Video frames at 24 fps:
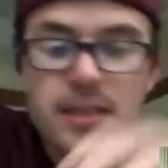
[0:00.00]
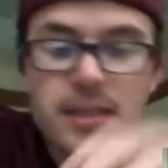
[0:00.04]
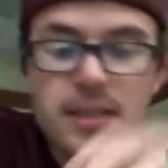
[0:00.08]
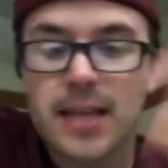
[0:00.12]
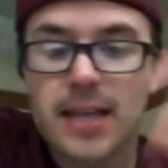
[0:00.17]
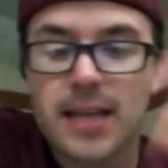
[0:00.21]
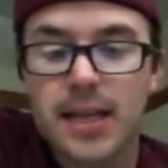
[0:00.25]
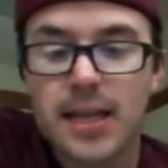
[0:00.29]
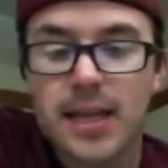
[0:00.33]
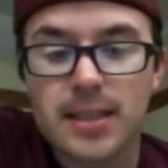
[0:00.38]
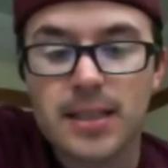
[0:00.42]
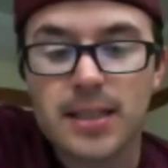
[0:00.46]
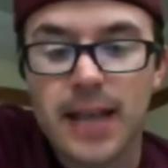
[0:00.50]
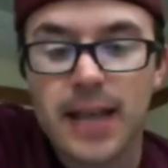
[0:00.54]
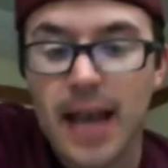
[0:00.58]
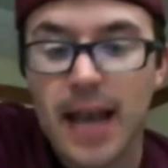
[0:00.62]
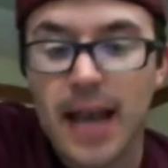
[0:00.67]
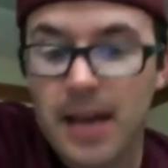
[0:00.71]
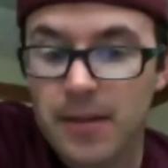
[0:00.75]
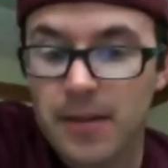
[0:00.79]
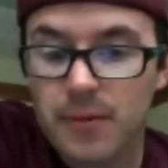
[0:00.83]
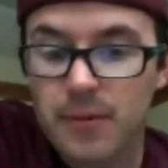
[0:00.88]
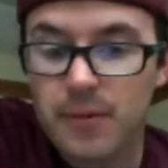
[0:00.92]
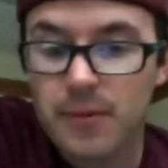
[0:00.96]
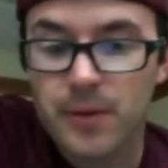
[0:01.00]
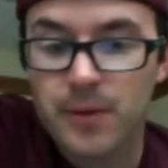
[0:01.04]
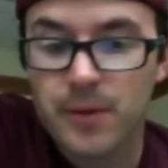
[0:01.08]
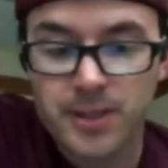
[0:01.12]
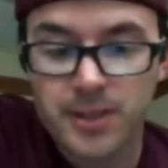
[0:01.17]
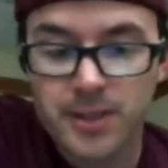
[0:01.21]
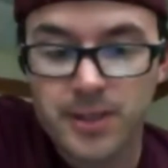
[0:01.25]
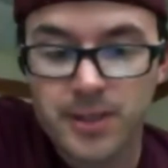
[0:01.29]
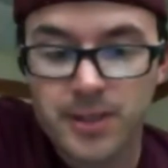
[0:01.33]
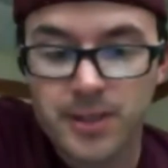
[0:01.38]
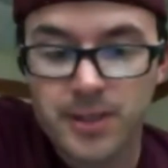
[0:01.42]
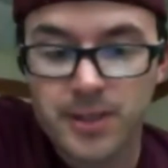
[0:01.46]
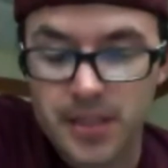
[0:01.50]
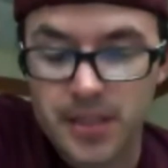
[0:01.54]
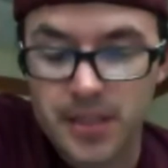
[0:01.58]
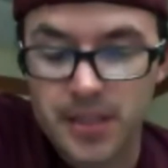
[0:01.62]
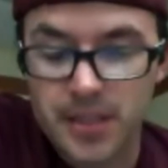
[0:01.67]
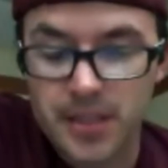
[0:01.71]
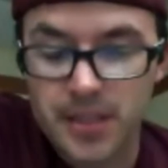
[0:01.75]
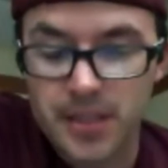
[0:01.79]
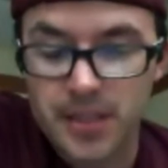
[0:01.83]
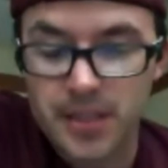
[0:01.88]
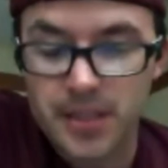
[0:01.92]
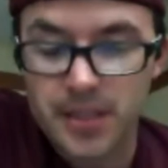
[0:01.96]
not Catherine or Cindy's
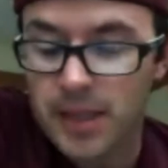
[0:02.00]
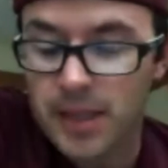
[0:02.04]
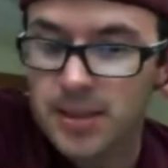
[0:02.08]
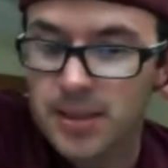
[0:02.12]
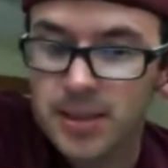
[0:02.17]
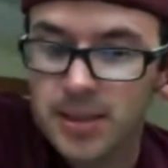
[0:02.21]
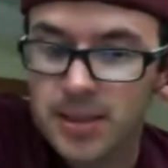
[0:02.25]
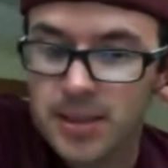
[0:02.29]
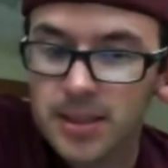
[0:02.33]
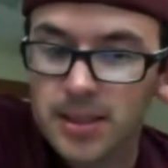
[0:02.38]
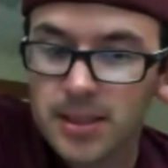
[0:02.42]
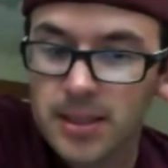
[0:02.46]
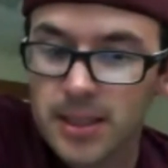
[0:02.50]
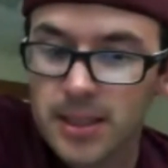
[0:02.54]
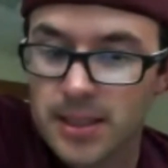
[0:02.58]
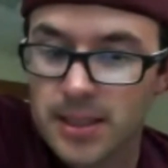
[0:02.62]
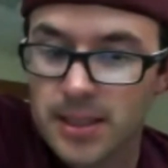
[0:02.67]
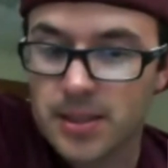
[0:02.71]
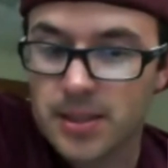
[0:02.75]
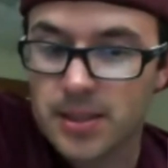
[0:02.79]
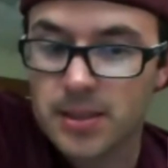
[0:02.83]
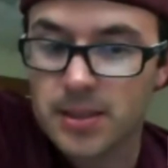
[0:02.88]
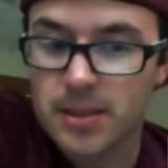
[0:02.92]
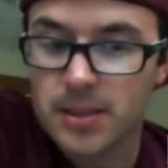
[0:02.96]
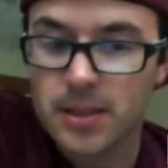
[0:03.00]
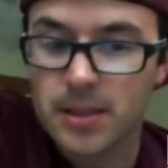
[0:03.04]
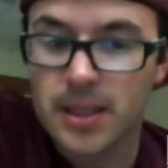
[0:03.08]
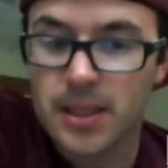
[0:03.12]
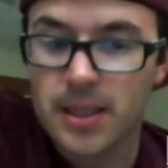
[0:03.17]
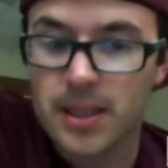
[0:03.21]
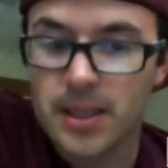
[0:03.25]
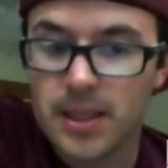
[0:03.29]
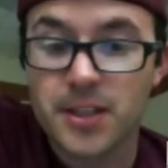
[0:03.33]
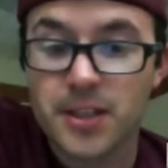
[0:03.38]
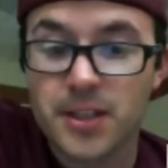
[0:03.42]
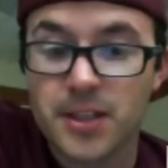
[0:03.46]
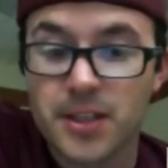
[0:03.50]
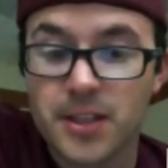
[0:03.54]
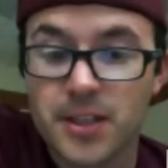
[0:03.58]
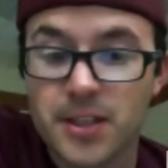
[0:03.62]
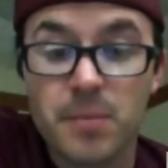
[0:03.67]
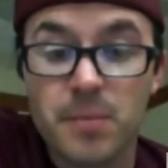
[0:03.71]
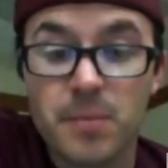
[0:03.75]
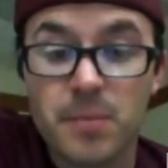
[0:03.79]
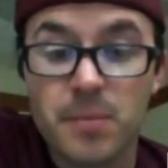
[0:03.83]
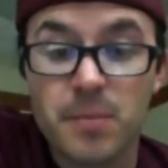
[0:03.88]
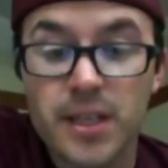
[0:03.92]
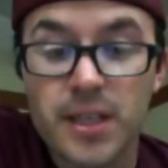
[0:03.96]
blog. It's a
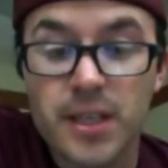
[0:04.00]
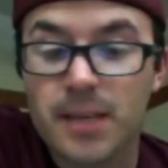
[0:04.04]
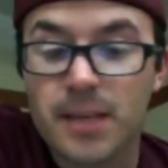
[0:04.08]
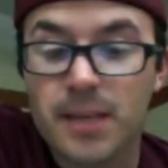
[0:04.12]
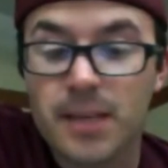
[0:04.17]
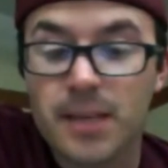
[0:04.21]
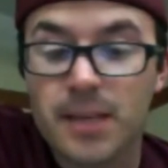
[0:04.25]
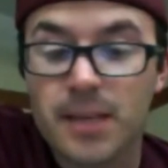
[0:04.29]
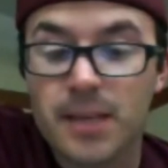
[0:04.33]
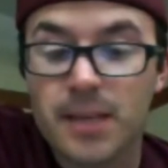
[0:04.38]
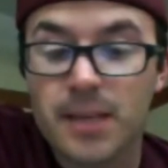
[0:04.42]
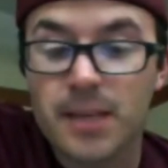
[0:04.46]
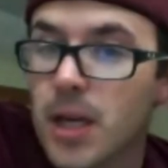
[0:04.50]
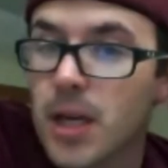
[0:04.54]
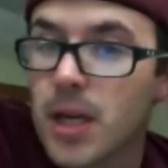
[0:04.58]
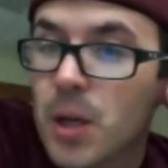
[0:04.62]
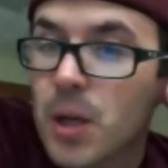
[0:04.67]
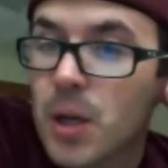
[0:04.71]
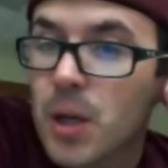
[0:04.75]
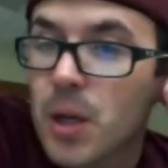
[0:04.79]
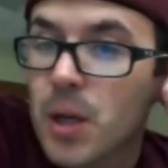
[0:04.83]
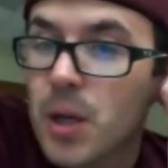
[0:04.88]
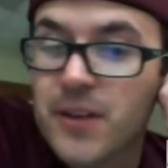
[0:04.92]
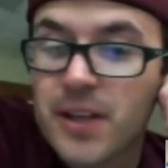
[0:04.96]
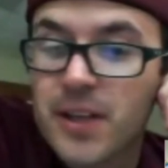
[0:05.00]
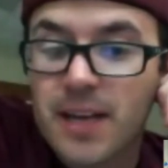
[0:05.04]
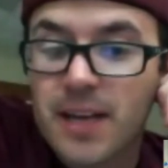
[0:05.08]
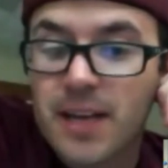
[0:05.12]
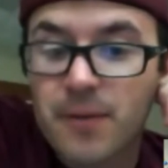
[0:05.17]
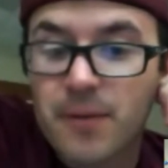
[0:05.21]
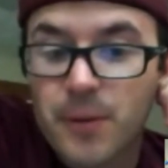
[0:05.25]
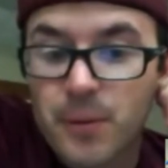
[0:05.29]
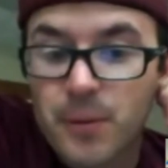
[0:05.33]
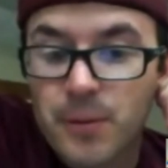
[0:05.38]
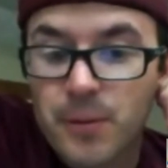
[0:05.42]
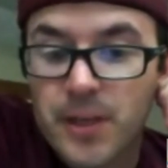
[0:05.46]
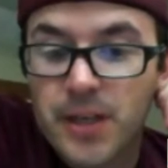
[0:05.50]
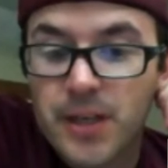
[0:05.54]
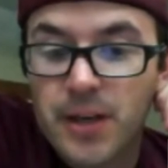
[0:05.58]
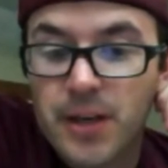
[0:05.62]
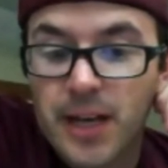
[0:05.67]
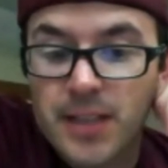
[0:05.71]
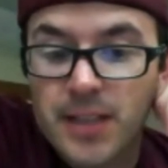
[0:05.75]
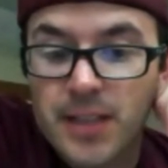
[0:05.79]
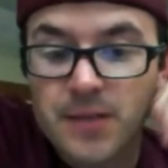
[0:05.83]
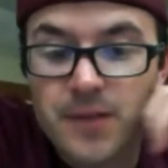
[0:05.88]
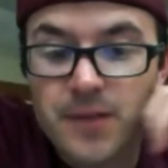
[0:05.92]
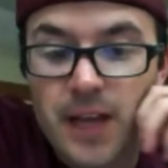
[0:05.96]
community. I mean, we feel that every reader
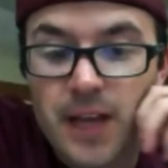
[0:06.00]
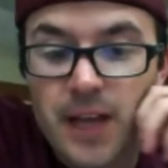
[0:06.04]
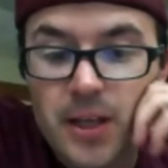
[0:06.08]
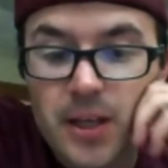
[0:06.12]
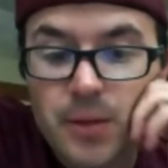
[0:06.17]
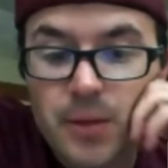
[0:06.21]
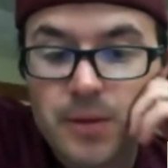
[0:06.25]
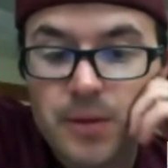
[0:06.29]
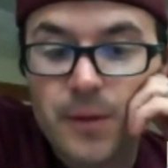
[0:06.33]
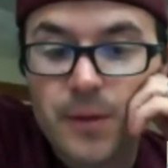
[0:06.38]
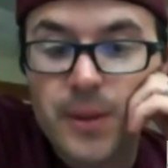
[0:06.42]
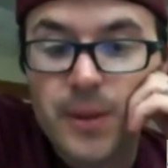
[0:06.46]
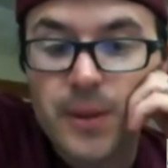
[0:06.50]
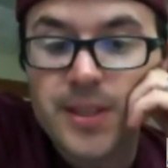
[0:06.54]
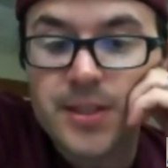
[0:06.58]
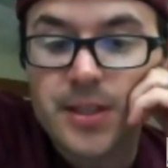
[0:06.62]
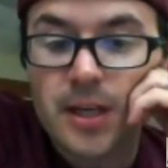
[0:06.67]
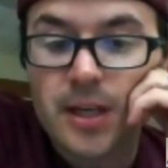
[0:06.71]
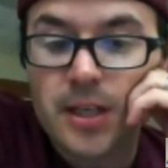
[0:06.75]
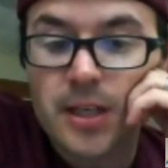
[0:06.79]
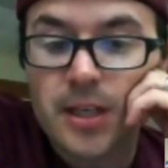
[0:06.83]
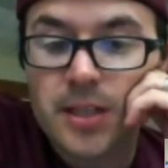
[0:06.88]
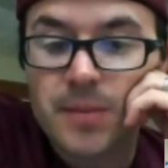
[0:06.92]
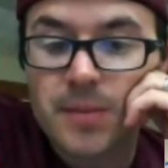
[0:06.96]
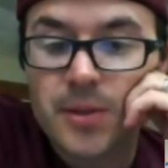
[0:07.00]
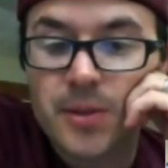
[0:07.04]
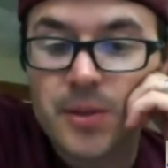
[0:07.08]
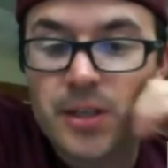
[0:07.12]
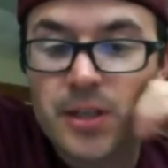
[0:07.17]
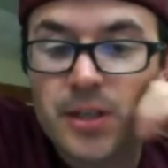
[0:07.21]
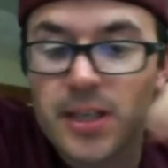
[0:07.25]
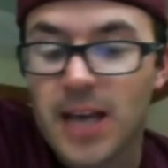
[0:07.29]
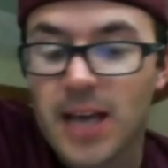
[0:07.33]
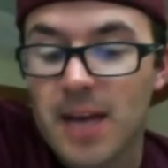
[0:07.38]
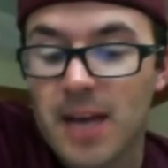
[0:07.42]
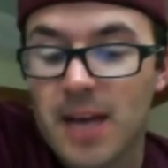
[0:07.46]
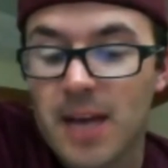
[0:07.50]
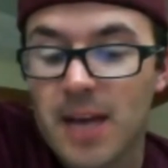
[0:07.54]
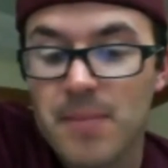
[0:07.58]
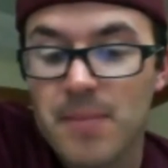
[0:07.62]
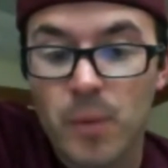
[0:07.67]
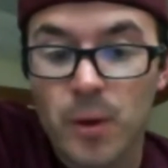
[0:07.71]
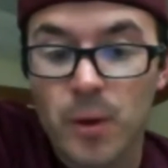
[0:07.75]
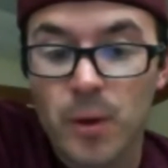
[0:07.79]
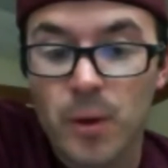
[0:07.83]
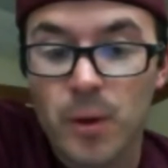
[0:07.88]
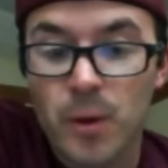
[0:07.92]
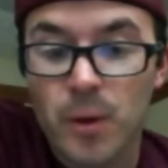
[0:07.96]
has value and voice in our community. I'm
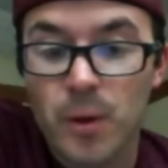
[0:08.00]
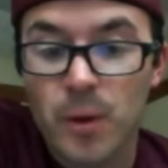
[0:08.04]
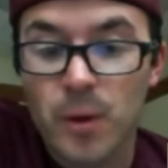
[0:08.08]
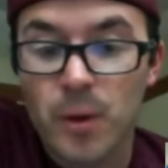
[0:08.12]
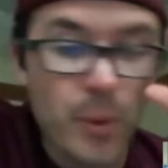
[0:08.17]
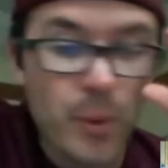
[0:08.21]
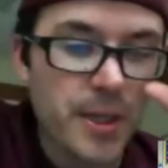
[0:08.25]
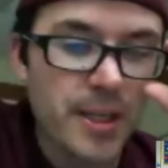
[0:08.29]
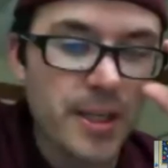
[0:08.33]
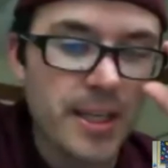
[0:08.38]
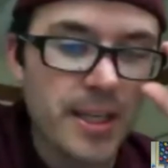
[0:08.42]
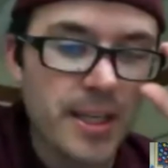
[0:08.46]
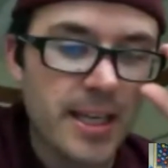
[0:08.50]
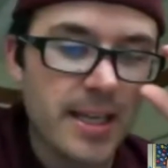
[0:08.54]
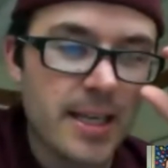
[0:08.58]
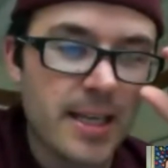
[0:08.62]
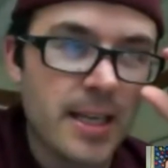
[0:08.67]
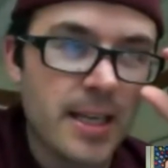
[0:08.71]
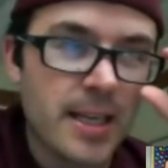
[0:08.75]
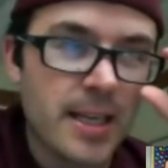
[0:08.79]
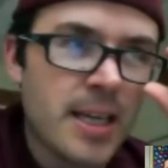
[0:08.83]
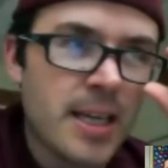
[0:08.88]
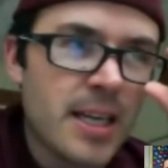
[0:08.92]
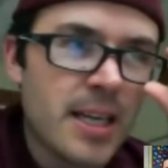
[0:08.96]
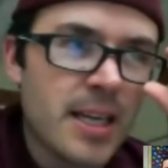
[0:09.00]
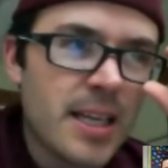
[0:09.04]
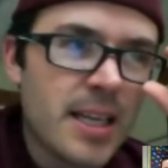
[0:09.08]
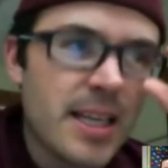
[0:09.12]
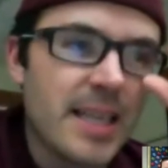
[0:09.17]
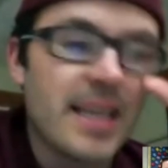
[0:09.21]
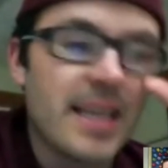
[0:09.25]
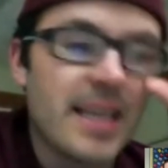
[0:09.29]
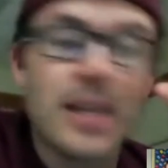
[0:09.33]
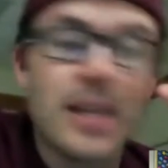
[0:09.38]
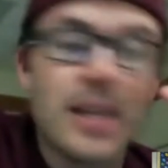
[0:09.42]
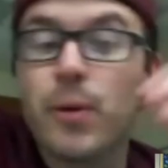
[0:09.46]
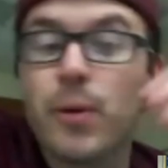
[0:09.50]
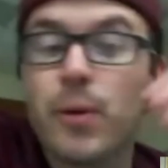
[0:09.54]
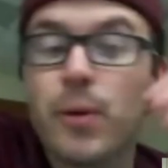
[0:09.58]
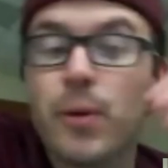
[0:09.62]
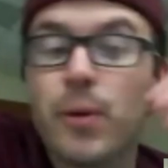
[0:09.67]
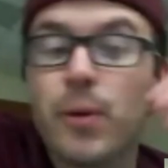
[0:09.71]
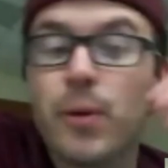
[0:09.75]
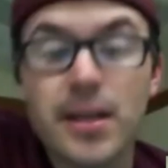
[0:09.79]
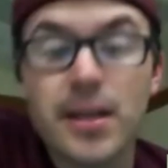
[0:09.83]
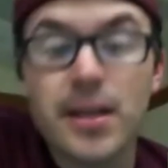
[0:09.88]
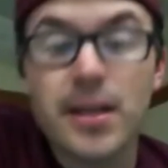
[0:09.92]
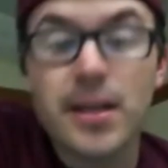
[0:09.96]
not more important than anyone
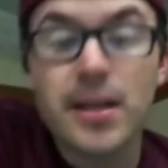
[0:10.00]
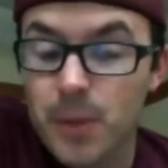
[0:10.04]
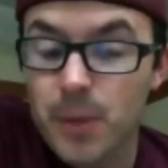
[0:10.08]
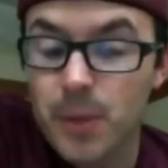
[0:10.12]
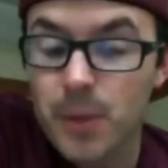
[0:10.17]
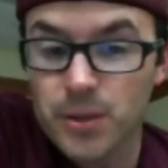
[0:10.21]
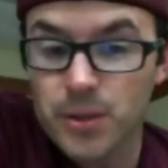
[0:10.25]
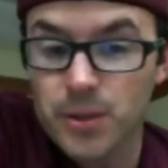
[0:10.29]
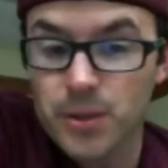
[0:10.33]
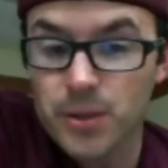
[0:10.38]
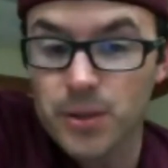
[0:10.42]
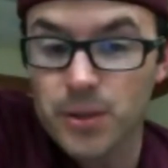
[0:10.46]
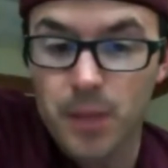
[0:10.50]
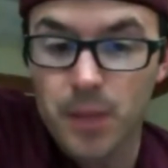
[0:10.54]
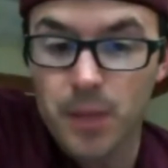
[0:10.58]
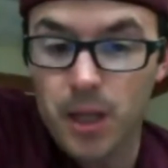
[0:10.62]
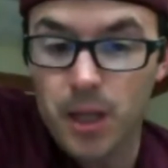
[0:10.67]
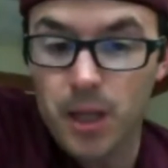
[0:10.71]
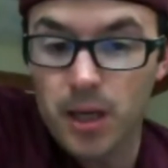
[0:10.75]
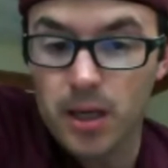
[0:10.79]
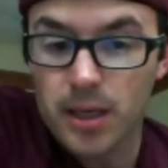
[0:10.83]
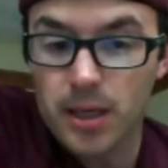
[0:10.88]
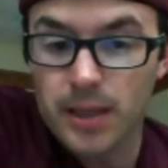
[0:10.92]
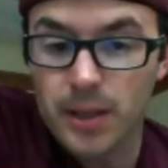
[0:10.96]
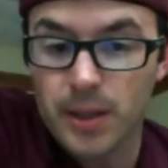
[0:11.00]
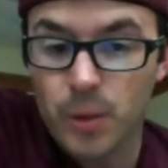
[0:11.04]
else that posts on the blog.